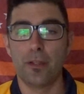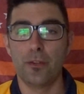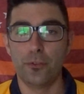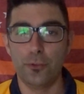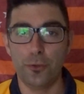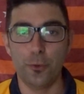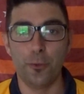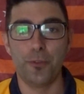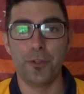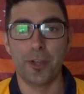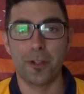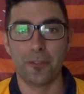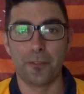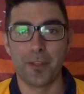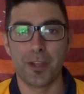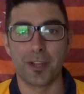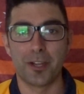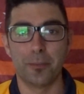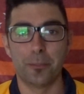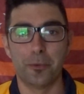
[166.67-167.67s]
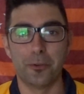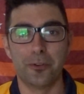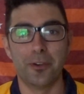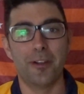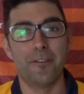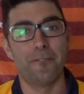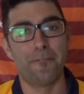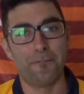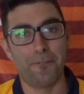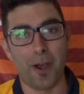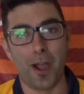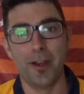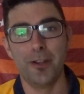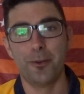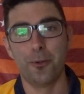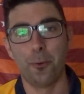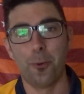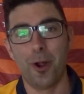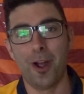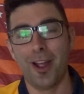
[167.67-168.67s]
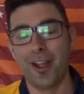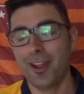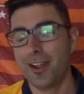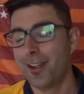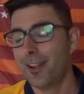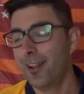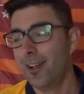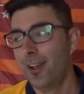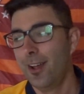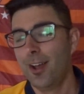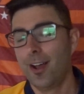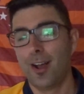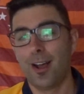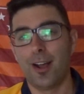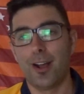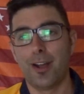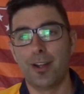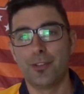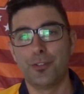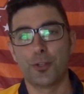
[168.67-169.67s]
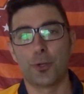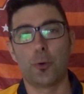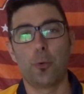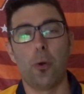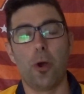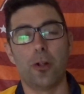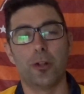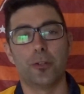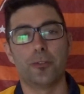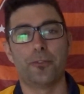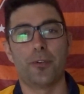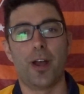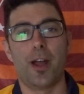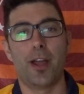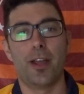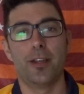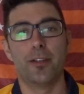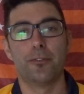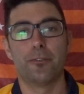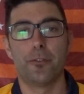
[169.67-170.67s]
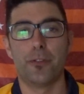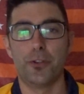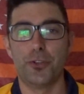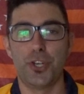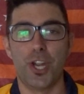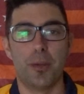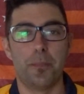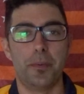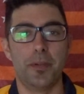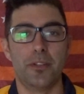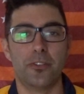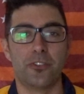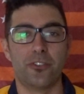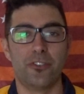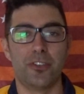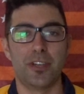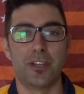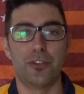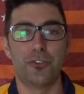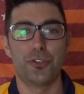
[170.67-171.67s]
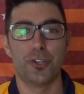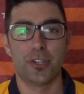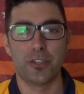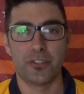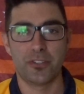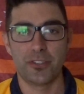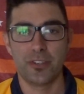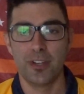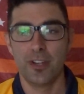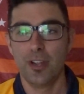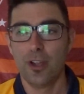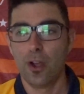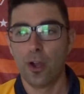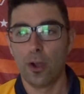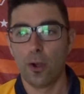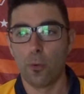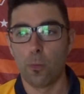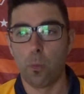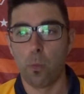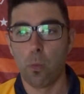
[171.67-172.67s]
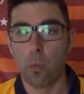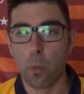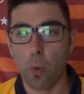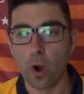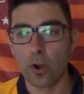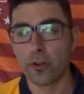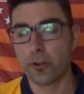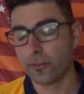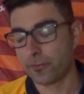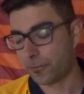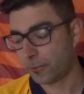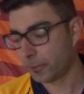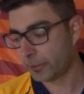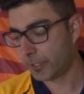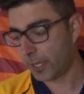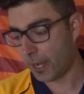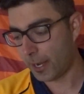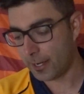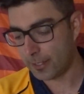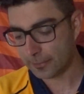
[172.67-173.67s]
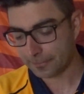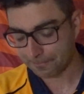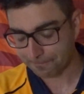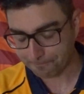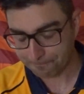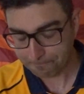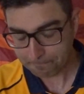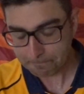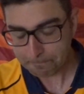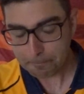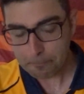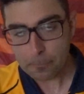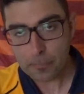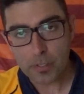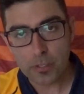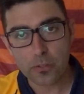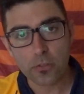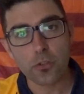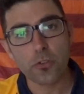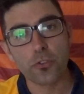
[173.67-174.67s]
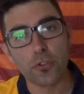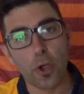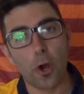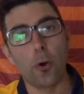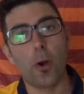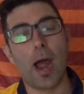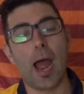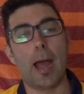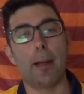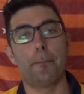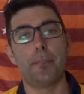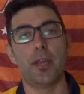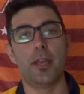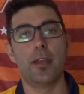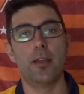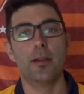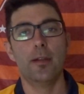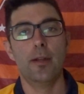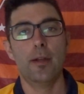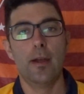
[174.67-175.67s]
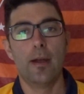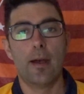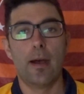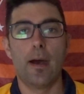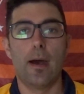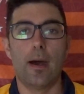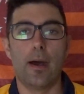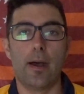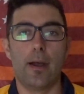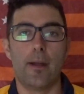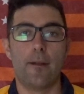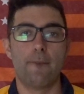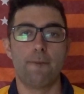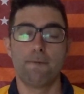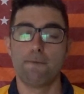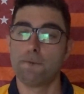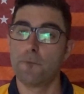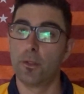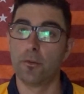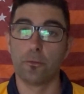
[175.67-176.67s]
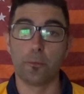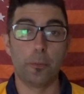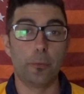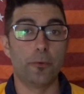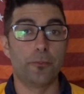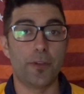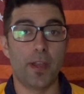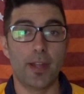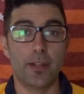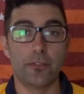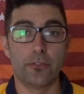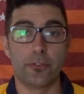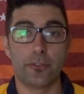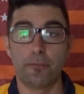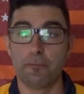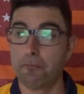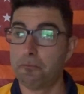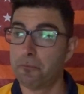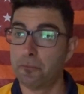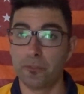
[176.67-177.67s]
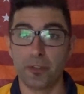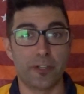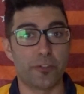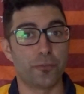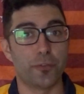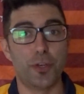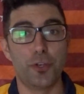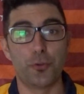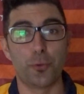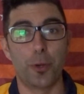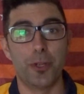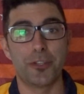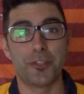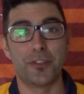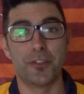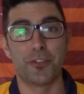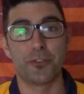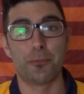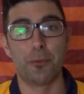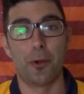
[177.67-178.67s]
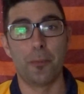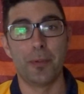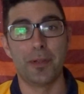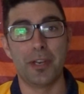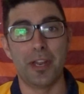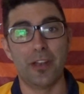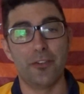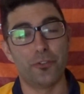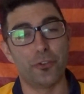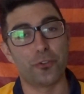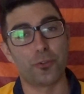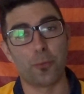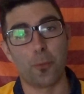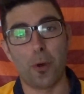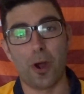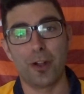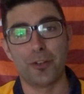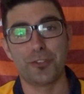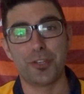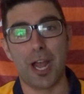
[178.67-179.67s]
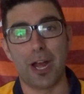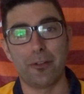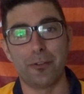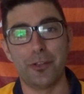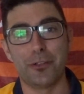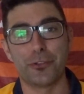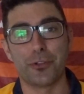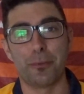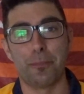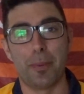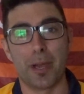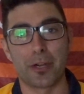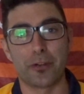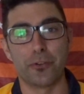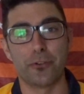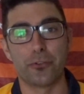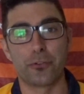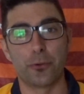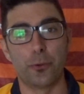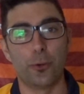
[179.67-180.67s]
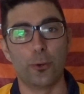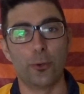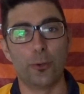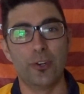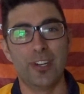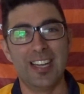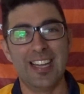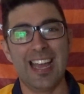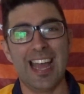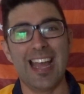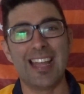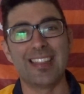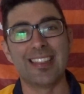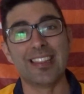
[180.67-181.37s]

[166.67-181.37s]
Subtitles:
do the unthinkable and find a way to qualify for the Champions League. Just a wonderful day. So happy. Liverpool fans, let's rejoice in this moment and just watch Alisson Becker's goal at